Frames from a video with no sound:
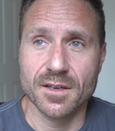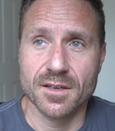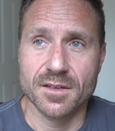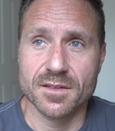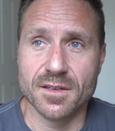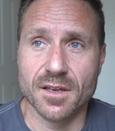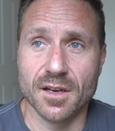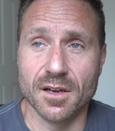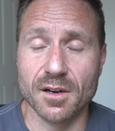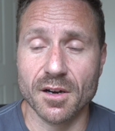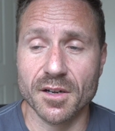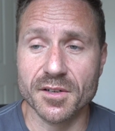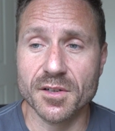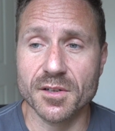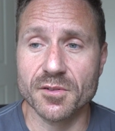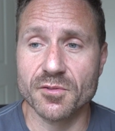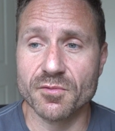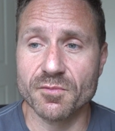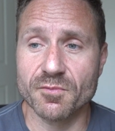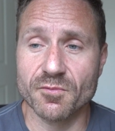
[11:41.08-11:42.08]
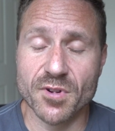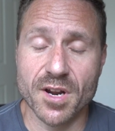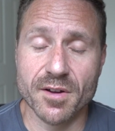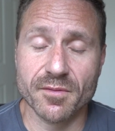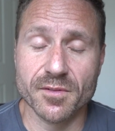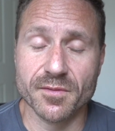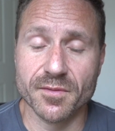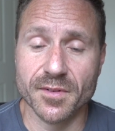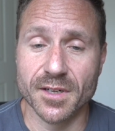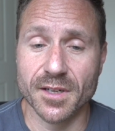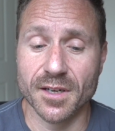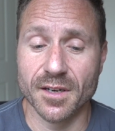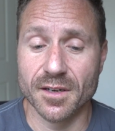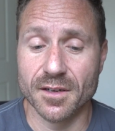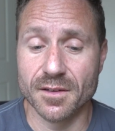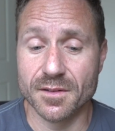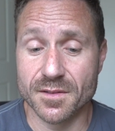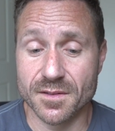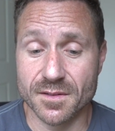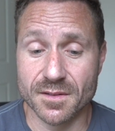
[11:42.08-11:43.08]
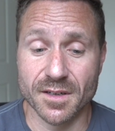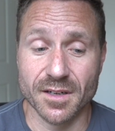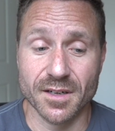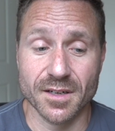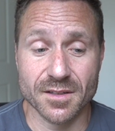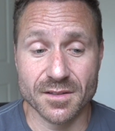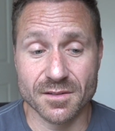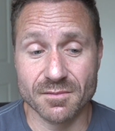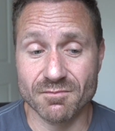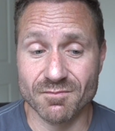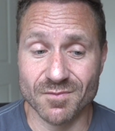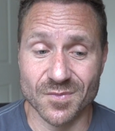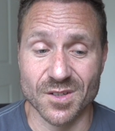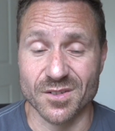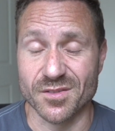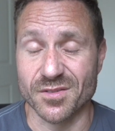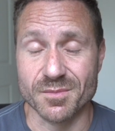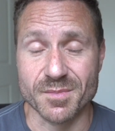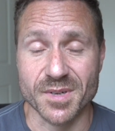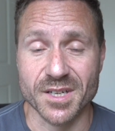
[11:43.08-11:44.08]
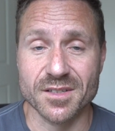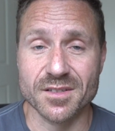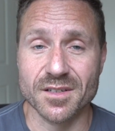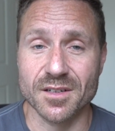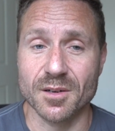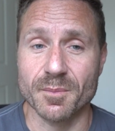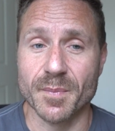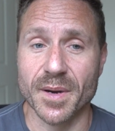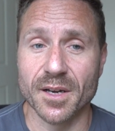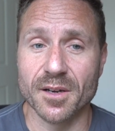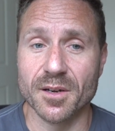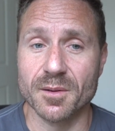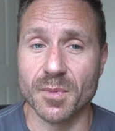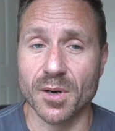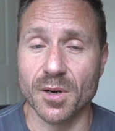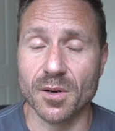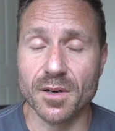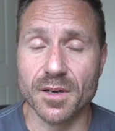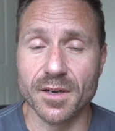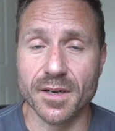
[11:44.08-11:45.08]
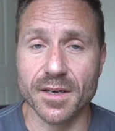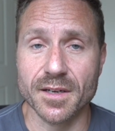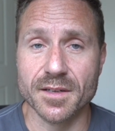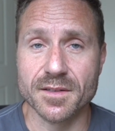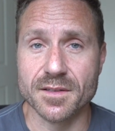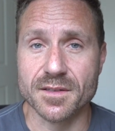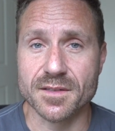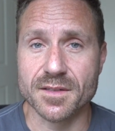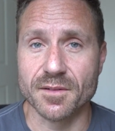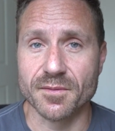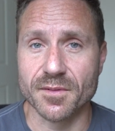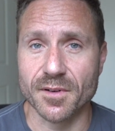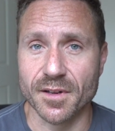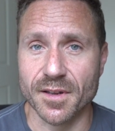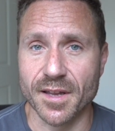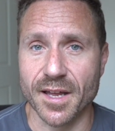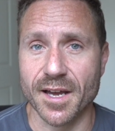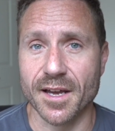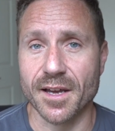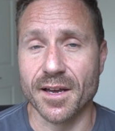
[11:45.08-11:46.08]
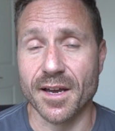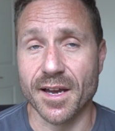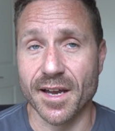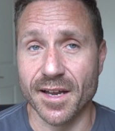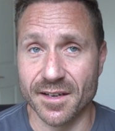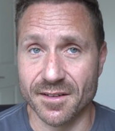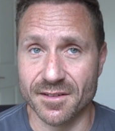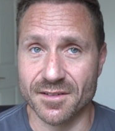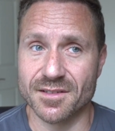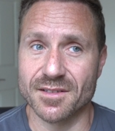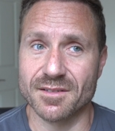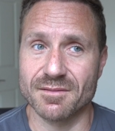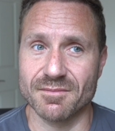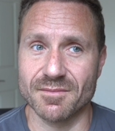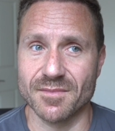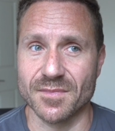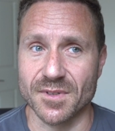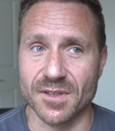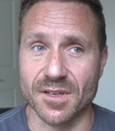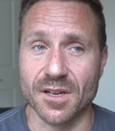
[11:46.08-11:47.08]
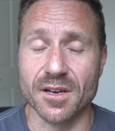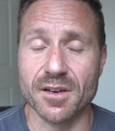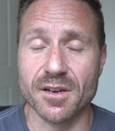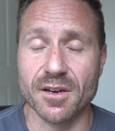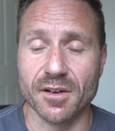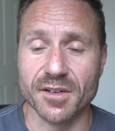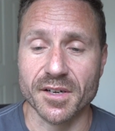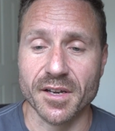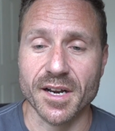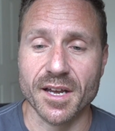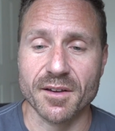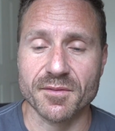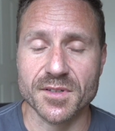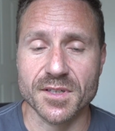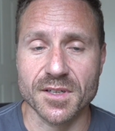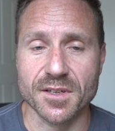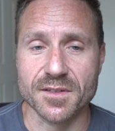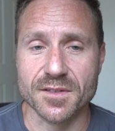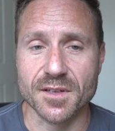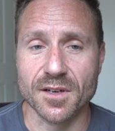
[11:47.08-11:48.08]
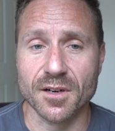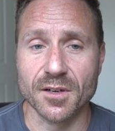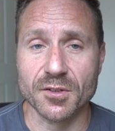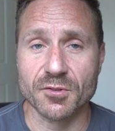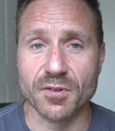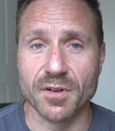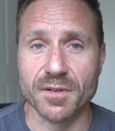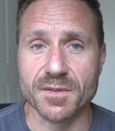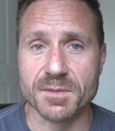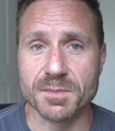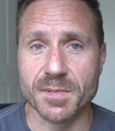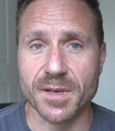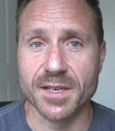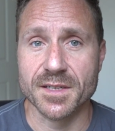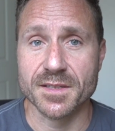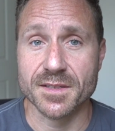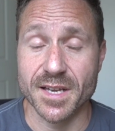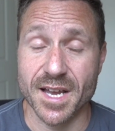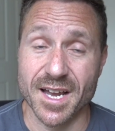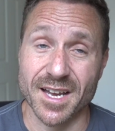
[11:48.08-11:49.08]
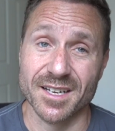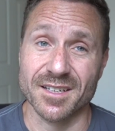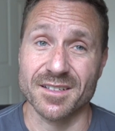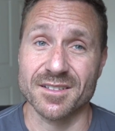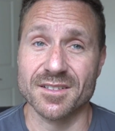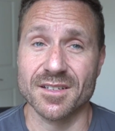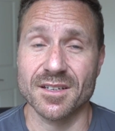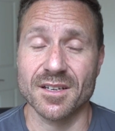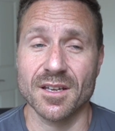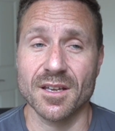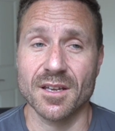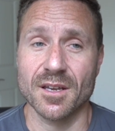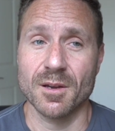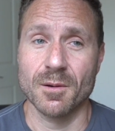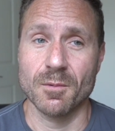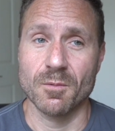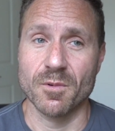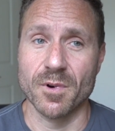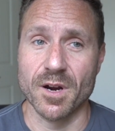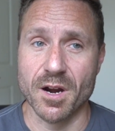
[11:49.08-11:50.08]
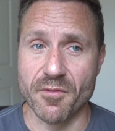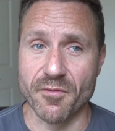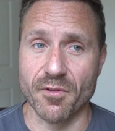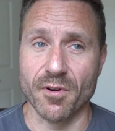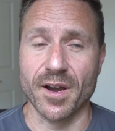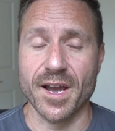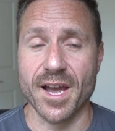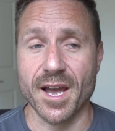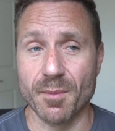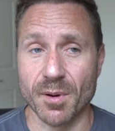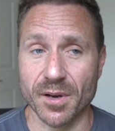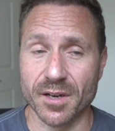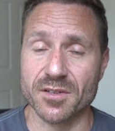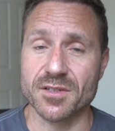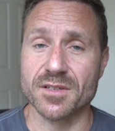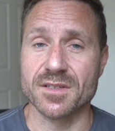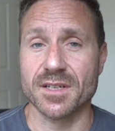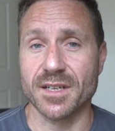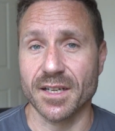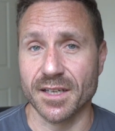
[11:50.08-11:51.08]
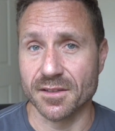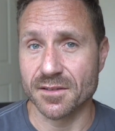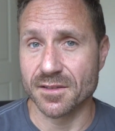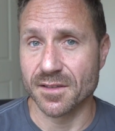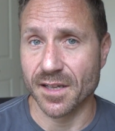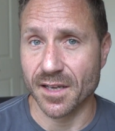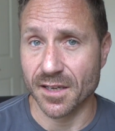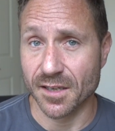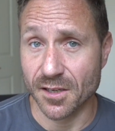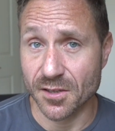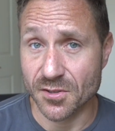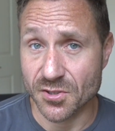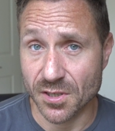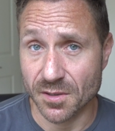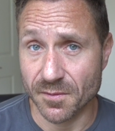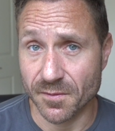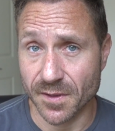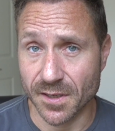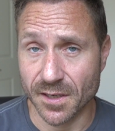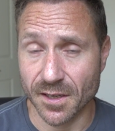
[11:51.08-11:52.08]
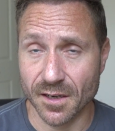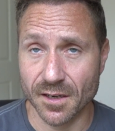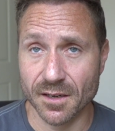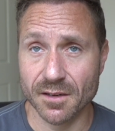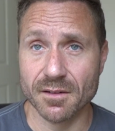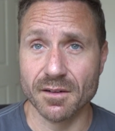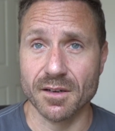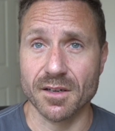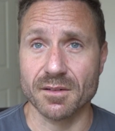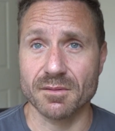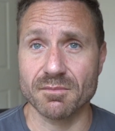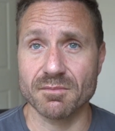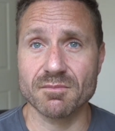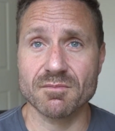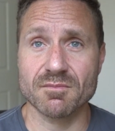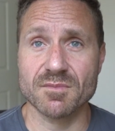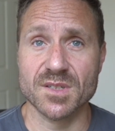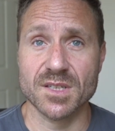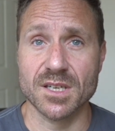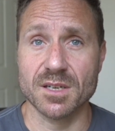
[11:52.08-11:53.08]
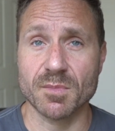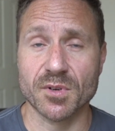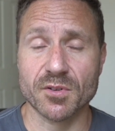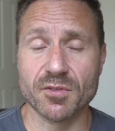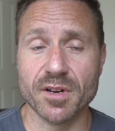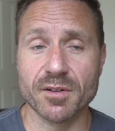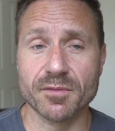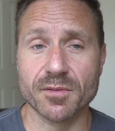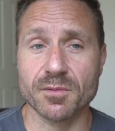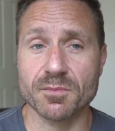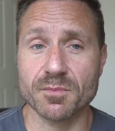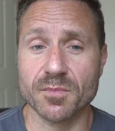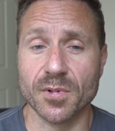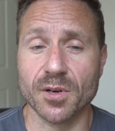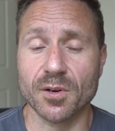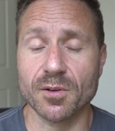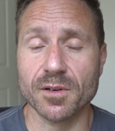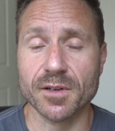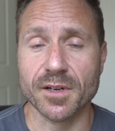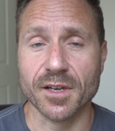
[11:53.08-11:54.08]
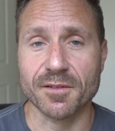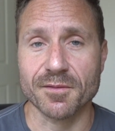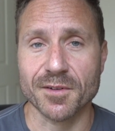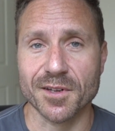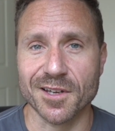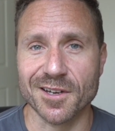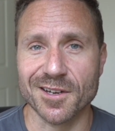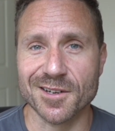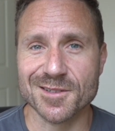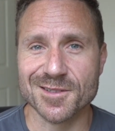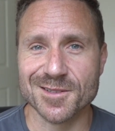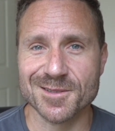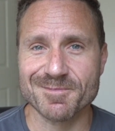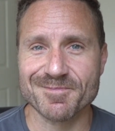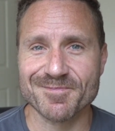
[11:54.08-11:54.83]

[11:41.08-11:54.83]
So I do travel videos, and it's good for me to look back at my holidays and stuff like that, and you know, I don't have to use the hard drive space, and wherever I am I can just link to that YouTube video and see my travel, my holiday videos.